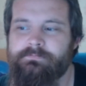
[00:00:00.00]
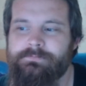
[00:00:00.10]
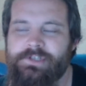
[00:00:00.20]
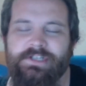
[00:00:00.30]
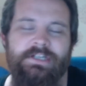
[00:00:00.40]

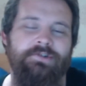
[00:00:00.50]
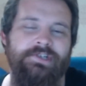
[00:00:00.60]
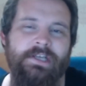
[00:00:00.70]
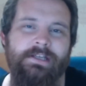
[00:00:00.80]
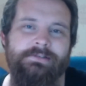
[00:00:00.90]
She's
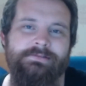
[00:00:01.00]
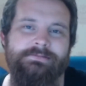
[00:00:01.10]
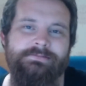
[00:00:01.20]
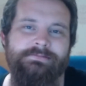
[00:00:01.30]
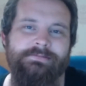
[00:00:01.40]
interesting.
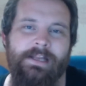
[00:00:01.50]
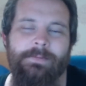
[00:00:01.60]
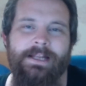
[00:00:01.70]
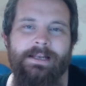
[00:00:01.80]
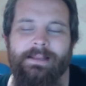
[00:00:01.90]
Let me
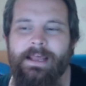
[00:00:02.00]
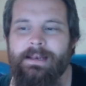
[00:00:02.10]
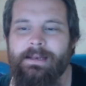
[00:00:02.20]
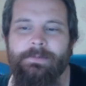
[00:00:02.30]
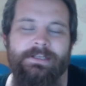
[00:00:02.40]
tell it that.
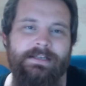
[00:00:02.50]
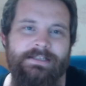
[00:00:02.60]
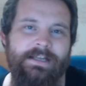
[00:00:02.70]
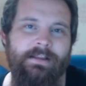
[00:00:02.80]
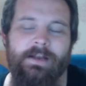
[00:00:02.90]
Let me
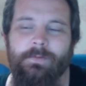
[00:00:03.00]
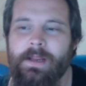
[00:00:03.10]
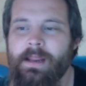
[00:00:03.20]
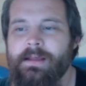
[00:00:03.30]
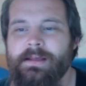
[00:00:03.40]
say it that
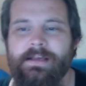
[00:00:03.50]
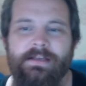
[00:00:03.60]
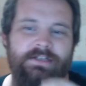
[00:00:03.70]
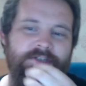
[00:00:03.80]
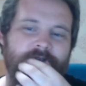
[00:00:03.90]
way.
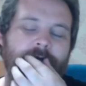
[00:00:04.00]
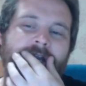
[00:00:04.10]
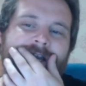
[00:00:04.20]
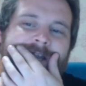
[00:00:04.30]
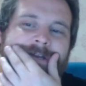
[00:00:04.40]
She's
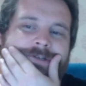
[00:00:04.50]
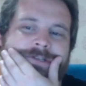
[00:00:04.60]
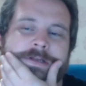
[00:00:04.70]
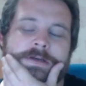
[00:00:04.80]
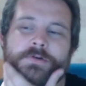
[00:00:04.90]
really
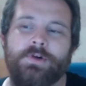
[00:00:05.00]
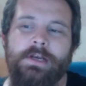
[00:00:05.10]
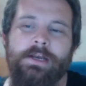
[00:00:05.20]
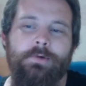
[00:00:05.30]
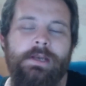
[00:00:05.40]
interesting and
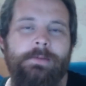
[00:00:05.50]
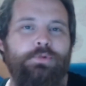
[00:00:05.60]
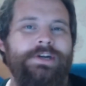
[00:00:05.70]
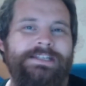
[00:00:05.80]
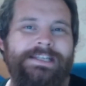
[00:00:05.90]
really, really
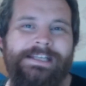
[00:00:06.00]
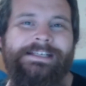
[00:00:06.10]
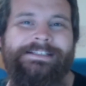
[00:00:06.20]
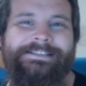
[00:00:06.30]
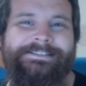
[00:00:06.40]
pretty.
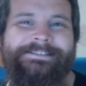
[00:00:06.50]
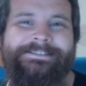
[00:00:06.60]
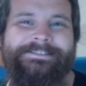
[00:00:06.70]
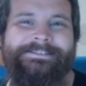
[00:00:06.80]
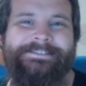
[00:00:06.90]

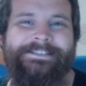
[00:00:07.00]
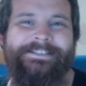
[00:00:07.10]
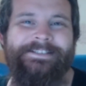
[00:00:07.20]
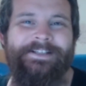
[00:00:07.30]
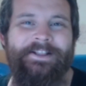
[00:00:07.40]

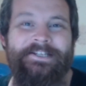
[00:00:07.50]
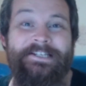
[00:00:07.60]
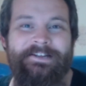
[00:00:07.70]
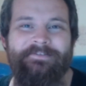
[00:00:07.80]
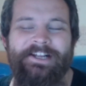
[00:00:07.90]
Let's
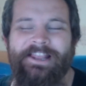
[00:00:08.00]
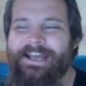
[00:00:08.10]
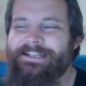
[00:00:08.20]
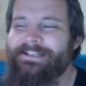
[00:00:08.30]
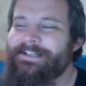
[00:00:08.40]
leave it at
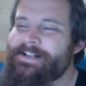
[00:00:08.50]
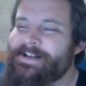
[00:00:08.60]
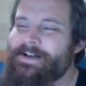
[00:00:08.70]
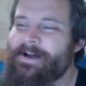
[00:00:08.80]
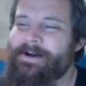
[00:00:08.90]
that.
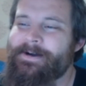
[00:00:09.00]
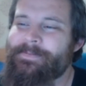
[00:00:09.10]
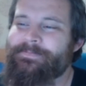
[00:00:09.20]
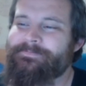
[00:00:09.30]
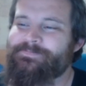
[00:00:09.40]

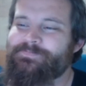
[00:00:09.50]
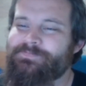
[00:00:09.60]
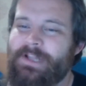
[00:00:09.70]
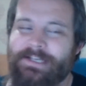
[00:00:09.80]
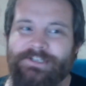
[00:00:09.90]

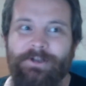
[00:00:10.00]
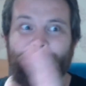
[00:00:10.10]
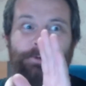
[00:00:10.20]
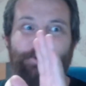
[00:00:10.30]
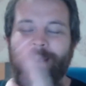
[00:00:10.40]
Let's stop
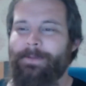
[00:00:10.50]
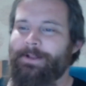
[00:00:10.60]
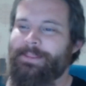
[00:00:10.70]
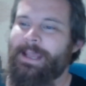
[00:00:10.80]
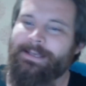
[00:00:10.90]
talking
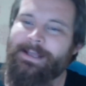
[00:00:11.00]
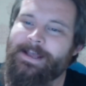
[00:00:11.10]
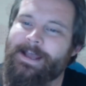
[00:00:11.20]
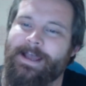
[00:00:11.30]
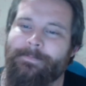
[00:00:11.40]
about that.
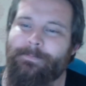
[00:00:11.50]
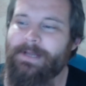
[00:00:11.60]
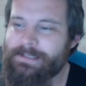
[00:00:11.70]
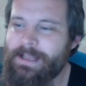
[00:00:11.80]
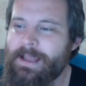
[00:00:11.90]

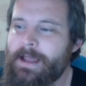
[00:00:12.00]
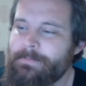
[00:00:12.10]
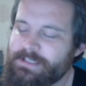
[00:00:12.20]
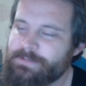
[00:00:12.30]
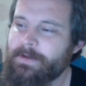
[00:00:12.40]
But yeah, I
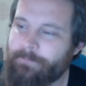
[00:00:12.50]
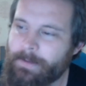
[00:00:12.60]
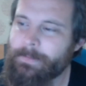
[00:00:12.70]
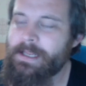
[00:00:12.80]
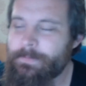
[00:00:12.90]
miss my
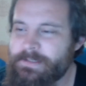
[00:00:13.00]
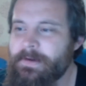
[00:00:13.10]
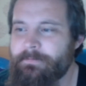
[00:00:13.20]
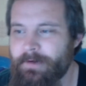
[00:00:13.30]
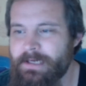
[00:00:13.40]
family, I miss
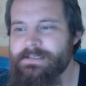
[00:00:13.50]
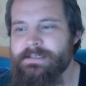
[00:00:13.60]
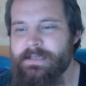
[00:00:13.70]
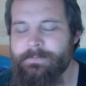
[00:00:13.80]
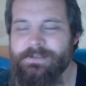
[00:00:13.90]
my
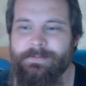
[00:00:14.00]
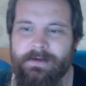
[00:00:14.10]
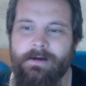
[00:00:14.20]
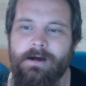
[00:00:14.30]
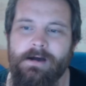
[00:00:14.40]
friends, I miss my
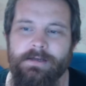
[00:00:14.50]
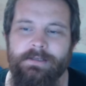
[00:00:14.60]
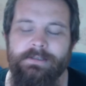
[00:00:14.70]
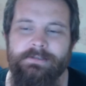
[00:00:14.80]
dog.